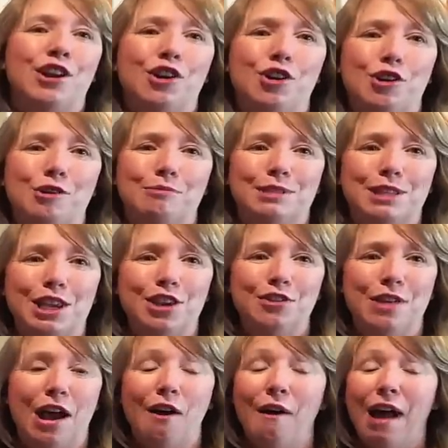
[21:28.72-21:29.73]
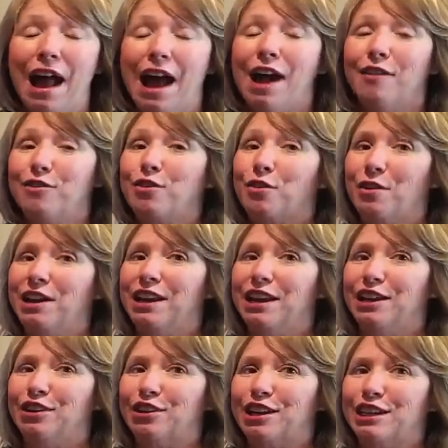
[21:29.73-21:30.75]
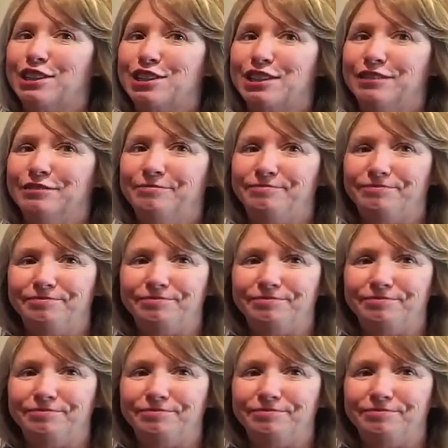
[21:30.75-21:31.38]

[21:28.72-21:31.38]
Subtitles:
herbs that you now have growing in your kitchen.